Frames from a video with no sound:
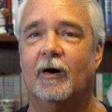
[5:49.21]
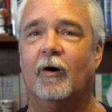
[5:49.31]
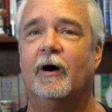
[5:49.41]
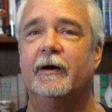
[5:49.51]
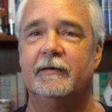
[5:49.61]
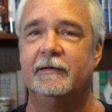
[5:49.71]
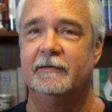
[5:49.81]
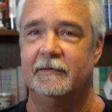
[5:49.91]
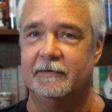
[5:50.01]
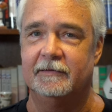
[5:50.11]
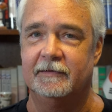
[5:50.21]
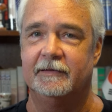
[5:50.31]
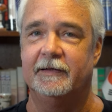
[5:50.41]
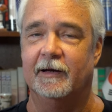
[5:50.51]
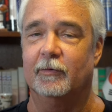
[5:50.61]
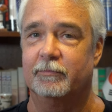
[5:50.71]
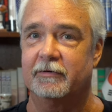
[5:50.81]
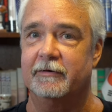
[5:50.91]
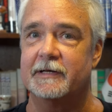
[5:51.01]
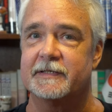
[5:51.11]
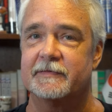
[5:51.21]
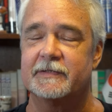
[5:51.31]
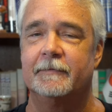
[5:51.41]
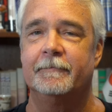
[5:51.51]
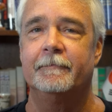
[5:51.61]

aren't, you know, progressives.